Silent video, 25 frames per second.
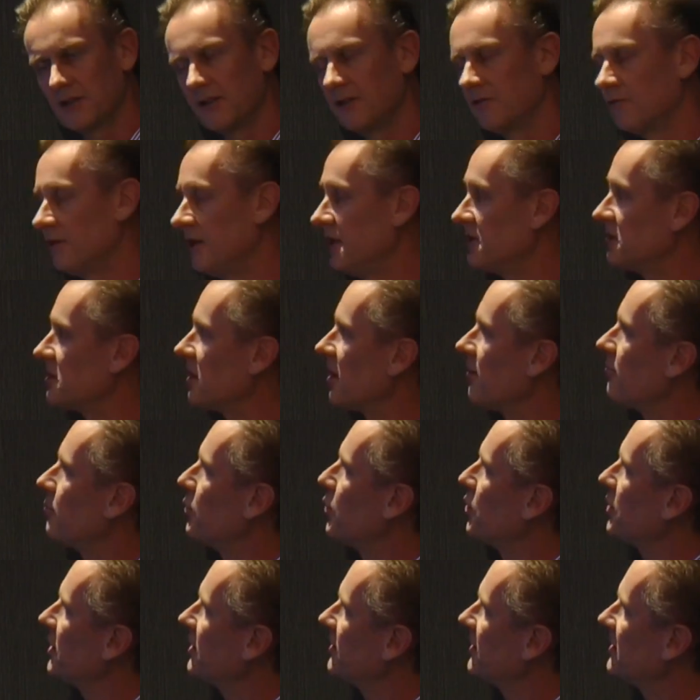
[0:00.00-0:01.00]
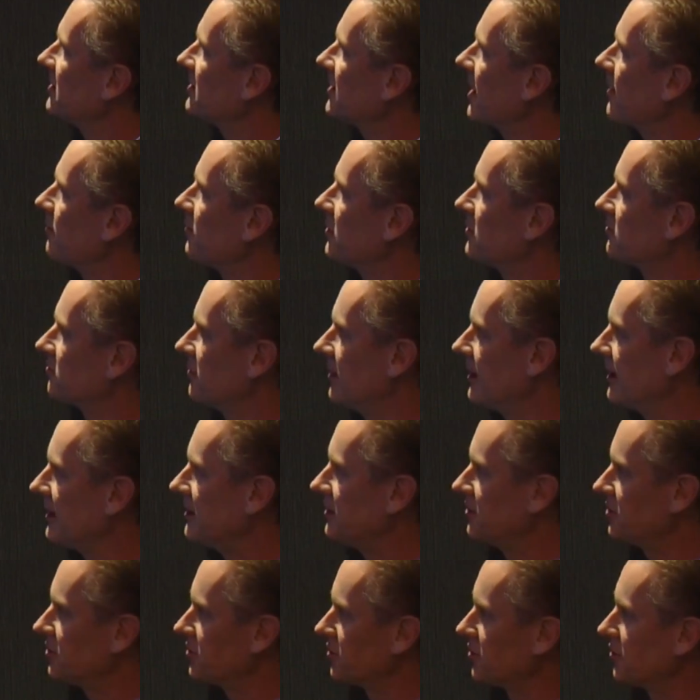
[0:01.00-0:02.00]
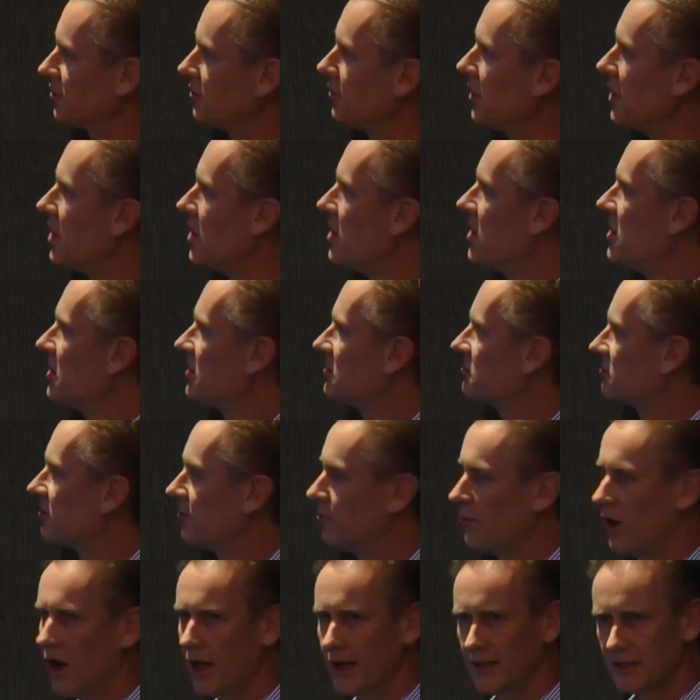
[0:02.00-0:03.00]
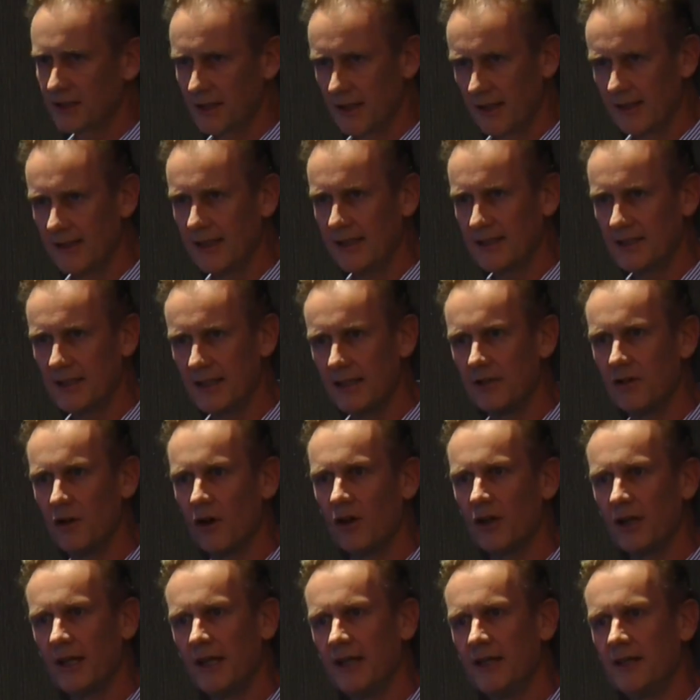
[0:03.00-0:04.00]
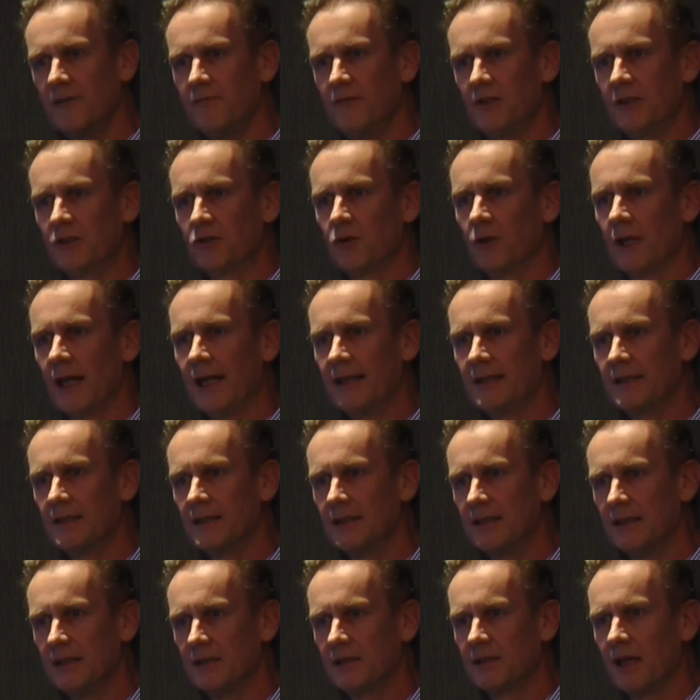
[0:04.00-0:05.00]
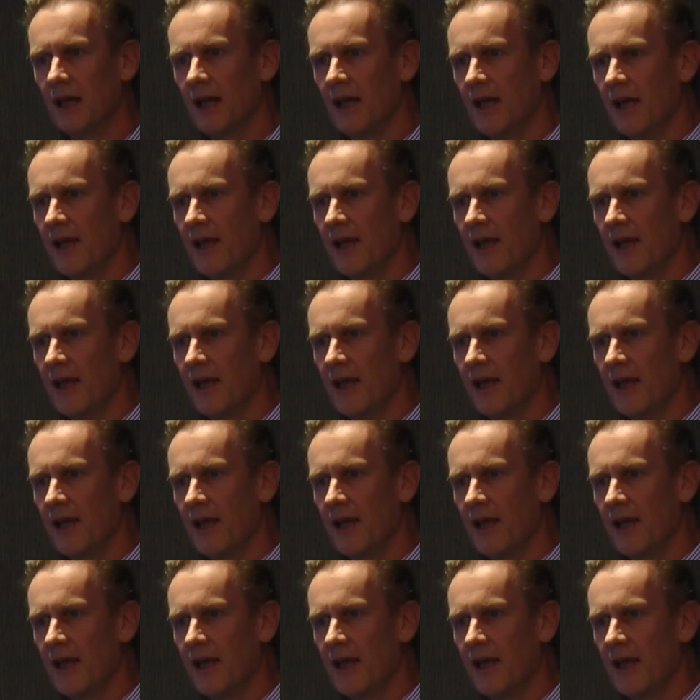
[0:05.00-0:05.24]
And the reason I'm putting this up is really just to remind us that these are not individual entities.